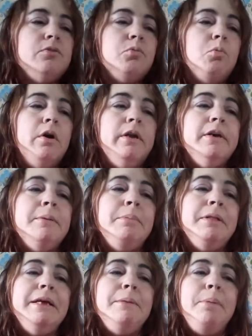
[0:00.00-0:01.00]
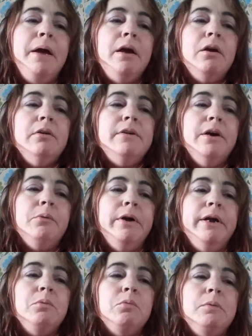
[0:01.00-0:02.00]
It's 1 complete pair, net
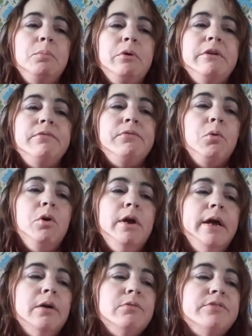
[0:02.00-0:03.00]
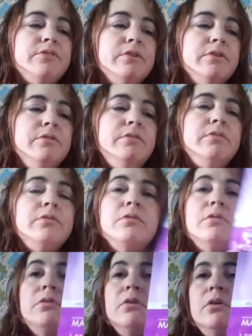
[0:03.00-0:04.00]
weight 1.4 ounces.